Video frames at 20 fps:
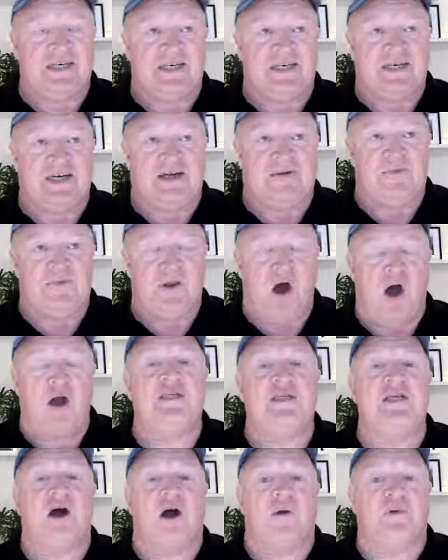
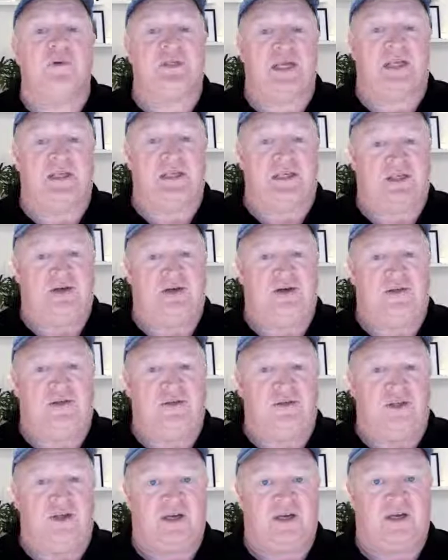99%
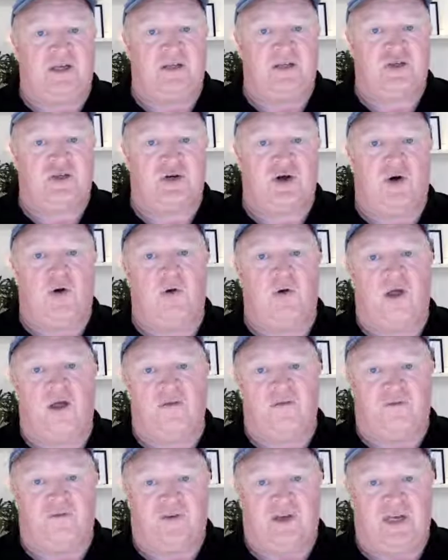certain that Control
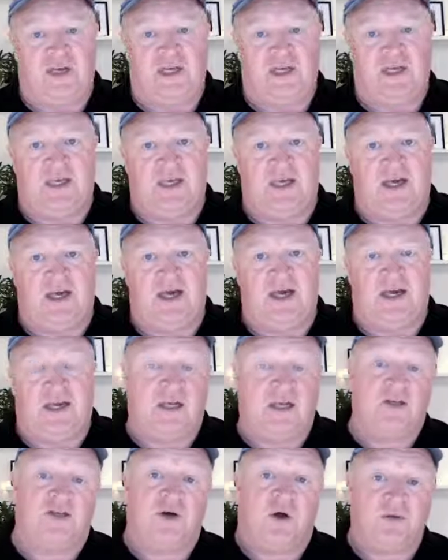
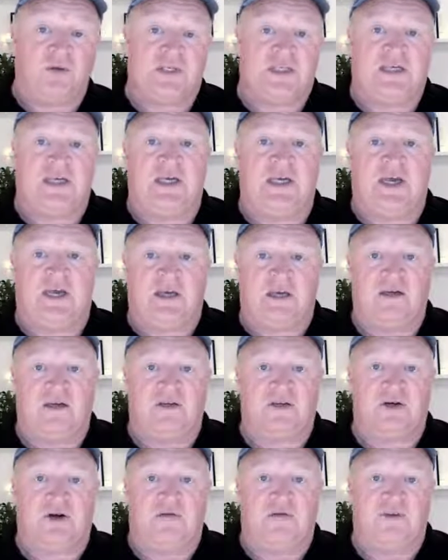C and
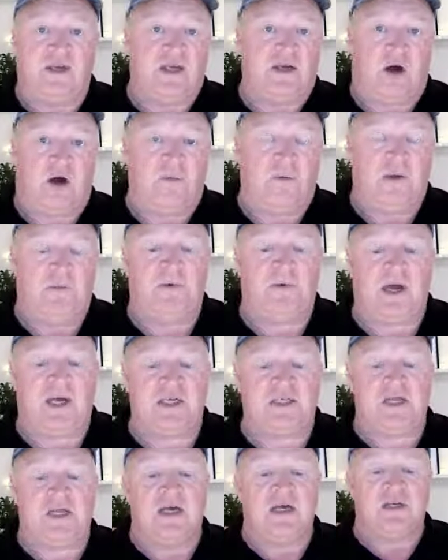Control V, copy and
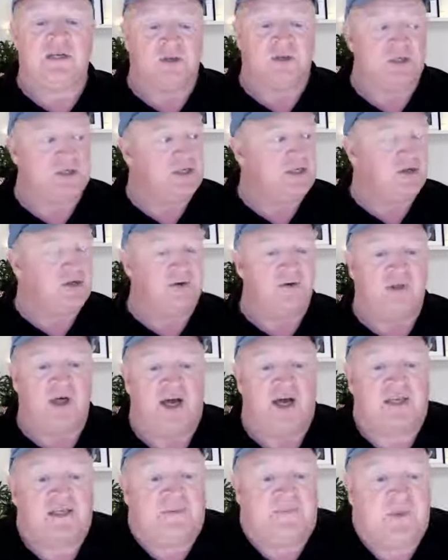paste, doesn't do
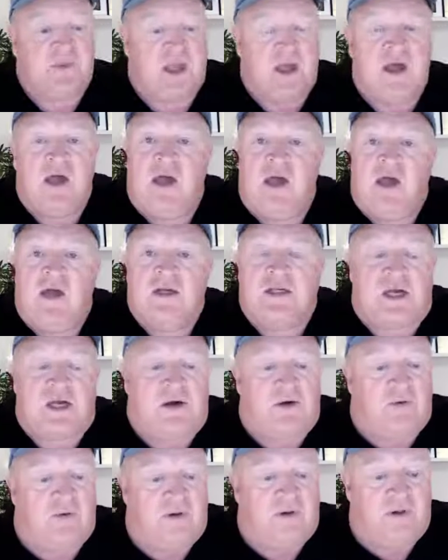that.
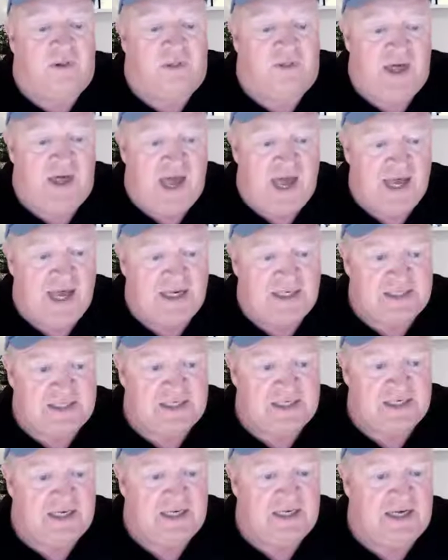So
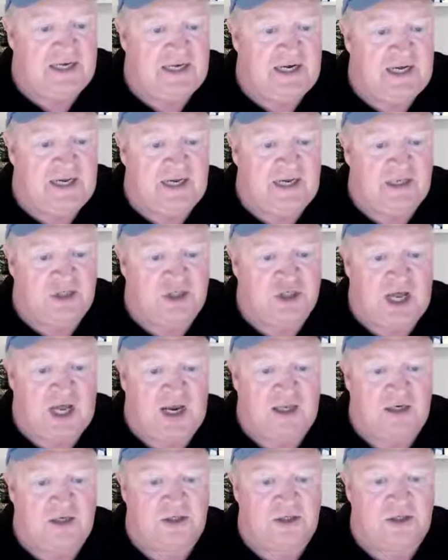there's a little
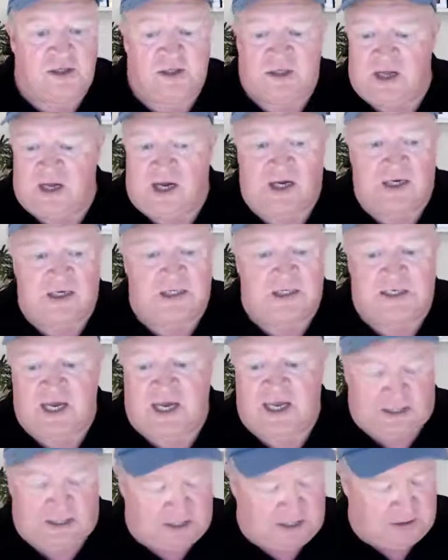challenge that I
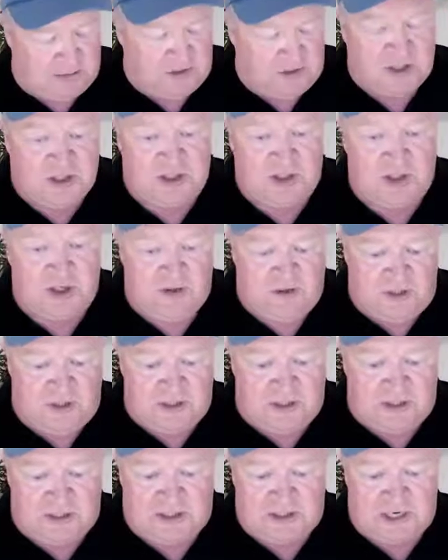set some
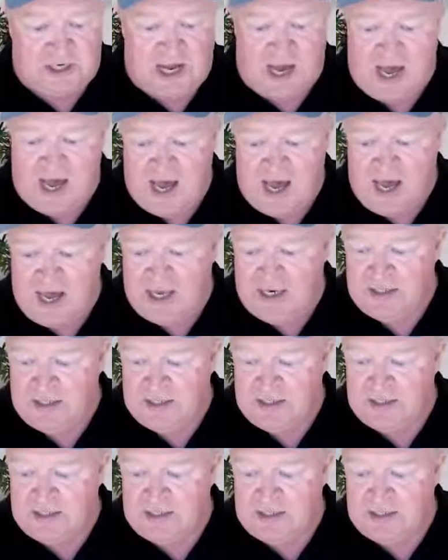students, and